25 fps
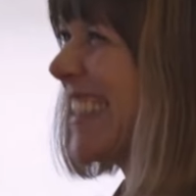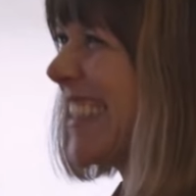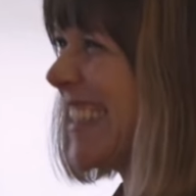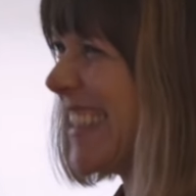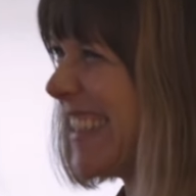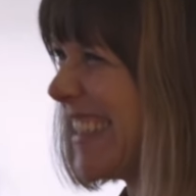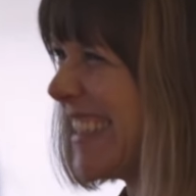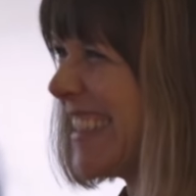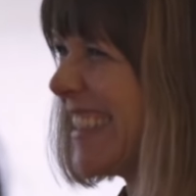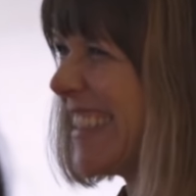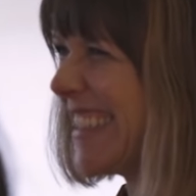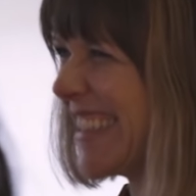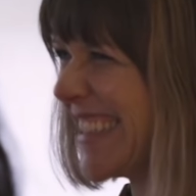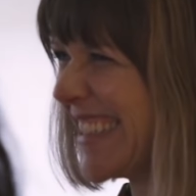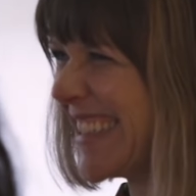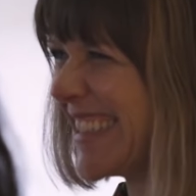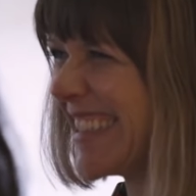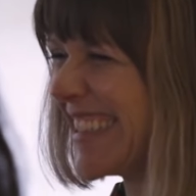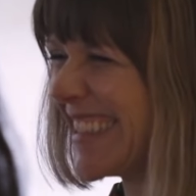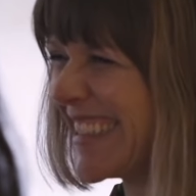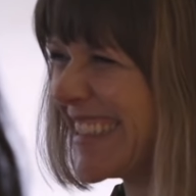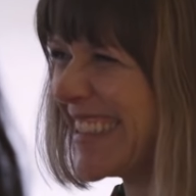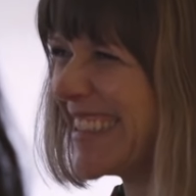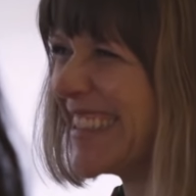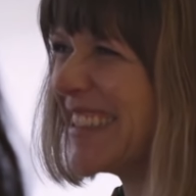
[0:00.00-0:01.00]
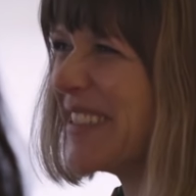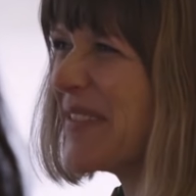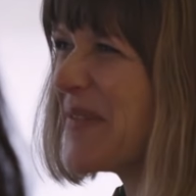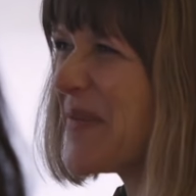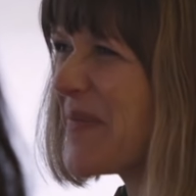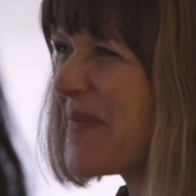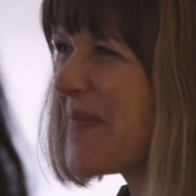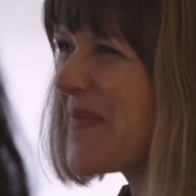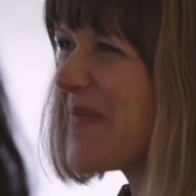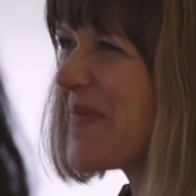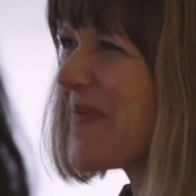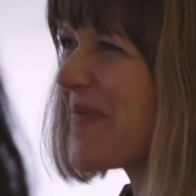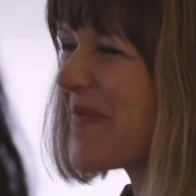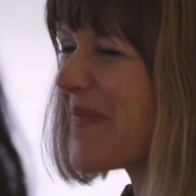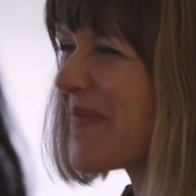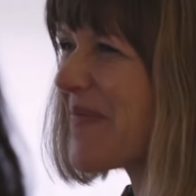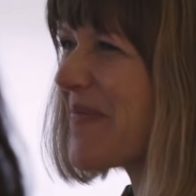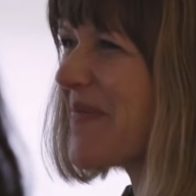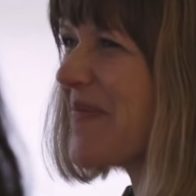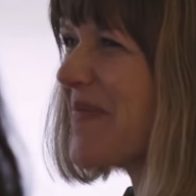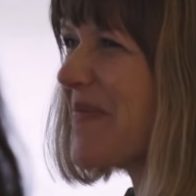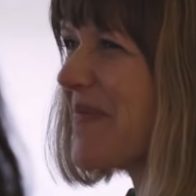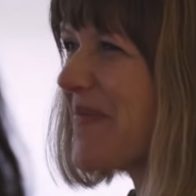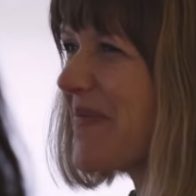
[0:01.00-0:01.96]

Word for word: and everyone's been so kind,